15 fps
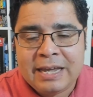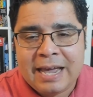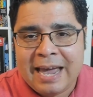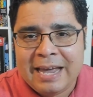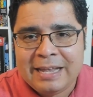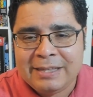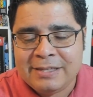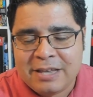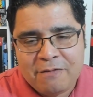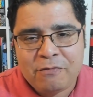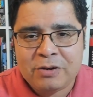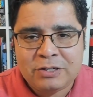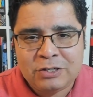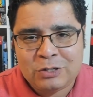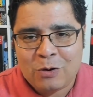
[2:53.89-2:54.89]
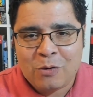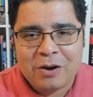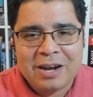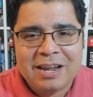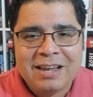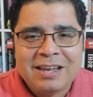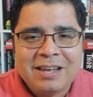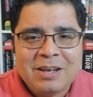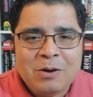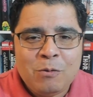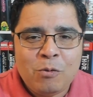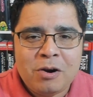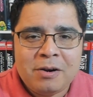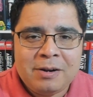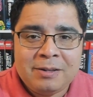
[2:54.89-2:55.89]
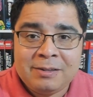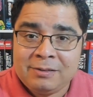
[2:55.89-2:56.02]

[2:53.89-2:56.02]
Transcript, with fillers: a different story. Where,